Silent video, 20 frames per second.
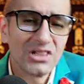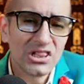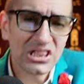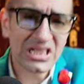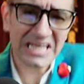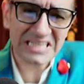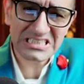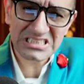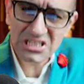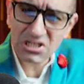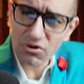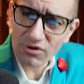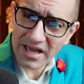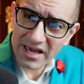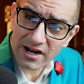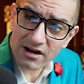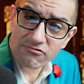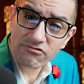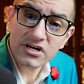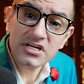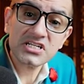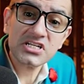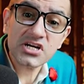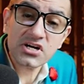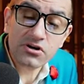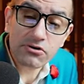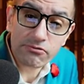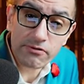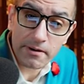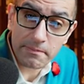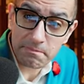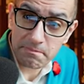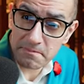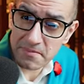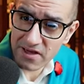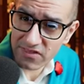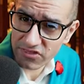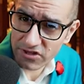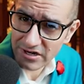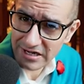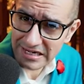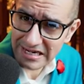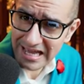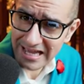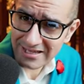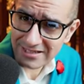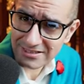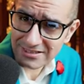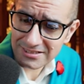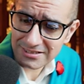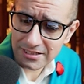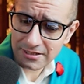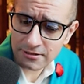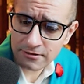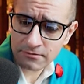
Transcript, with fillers: Let's look at our decrypt method next.